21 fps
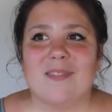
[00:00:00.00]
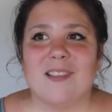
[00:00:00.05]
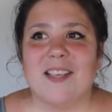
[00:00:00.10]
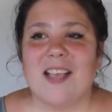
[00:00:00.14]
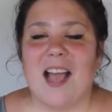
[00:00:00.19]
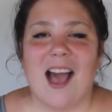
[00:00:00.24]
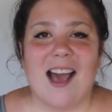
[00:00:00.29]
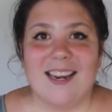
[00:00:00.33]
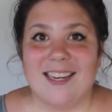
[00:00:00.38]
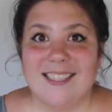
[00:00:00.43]

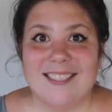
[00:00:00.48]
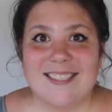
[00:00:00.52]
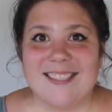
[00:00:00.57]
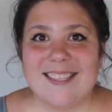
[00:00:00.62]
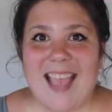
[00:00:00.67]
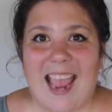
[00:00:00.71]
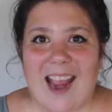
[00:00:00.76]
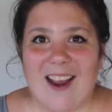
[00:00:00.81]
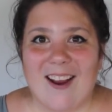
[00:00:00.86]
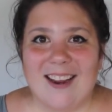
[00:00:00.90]

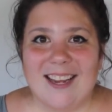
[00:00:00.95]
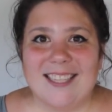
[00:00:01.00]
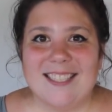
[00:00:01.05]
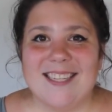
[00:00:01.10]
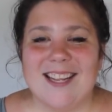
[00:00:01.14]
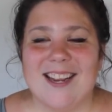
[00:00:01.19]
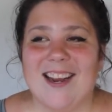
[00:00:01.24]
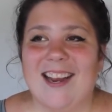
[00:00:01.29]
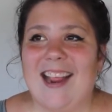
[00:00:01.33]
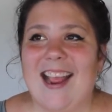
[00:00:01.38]
goddess
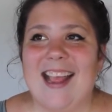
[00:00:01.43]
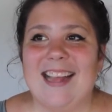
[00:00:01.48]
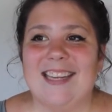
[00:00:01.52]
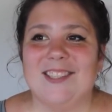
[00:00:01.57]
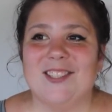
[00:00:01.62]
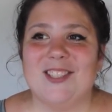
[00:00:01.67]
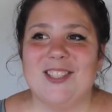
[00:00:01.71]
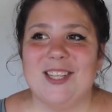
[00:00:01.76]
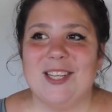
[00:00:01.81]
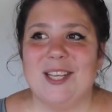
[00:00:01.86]
character,
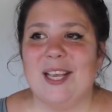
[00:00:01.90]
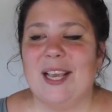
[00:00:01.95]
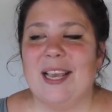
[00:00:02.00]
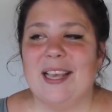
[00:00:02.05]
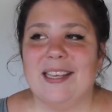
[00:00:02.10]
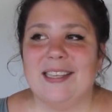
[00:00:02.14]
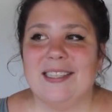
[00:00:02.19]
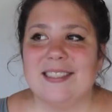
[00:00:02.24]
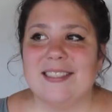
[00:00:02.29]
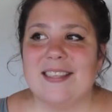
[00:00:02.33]
and she
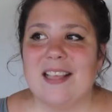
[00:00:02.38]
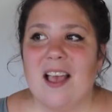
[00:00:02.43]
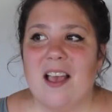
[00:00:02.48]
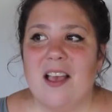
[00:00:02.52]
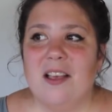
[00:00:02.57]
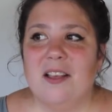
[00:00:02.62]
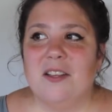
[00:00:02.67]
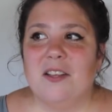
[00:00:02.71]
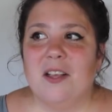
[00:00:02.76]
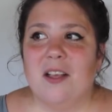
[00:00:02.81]
is
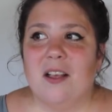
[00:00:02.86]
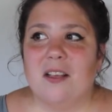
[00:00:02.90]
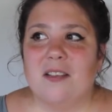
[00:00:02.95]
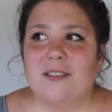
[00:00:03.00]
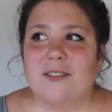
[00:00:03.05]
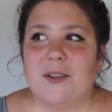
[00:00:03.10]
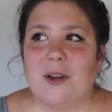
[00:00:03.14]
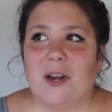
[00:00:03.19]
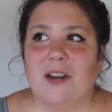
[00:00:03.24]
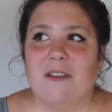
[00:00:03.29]

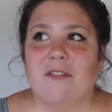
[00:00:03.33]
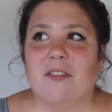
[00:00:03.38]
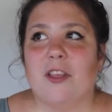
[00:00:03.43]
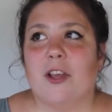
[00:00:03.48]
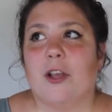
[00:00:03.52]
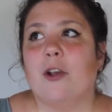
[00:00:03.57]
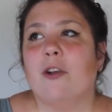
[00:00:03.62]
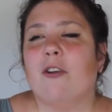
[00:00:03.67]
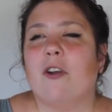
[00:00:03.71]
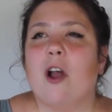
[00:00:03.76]
sort of
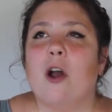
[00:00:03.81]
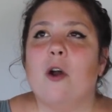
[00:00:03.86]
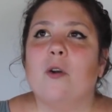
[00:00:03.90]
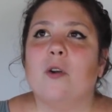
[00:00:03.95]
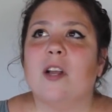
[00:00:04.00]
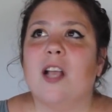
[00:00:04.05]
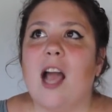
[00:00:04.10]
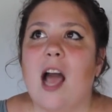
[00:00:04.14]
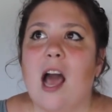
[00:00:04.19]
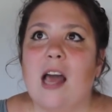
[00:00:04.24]
the
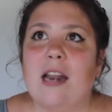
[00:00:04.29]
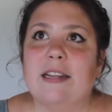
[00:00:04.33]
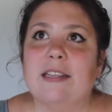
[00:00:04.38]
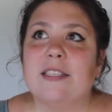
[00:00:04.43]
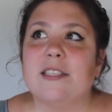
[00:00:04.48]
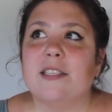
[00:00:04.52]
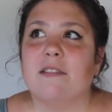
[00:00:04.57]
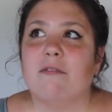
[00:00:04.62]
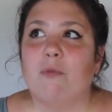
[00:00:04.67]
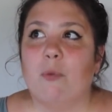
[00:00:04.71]
crone
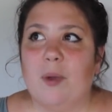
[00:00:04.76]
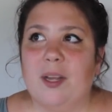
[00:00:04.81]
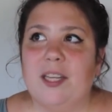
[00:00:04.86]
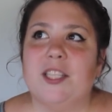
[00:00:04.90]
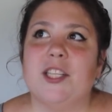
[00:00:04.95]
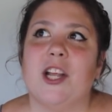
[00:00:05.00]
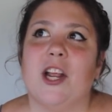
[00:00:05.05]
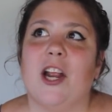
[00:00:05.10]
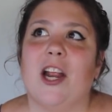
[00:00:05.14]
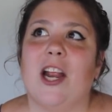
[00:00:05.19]
goddess of
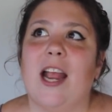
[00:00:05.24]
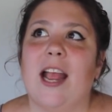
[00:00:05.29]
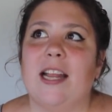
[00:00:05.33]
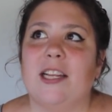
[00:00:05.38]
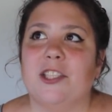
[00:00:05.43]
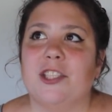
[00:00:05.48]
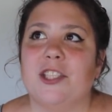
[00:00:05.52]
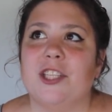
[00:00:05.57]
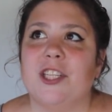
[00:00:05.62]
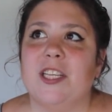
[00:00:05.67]
winter,
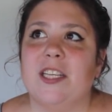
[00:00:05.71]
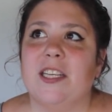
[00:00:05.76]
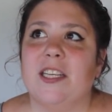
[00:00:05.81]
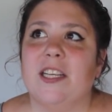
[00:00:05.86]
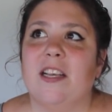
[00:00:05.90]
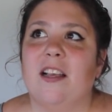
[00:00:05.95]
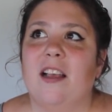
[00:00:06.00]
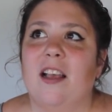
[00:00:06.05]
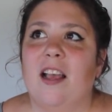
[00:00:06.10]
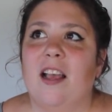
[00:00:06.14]
and she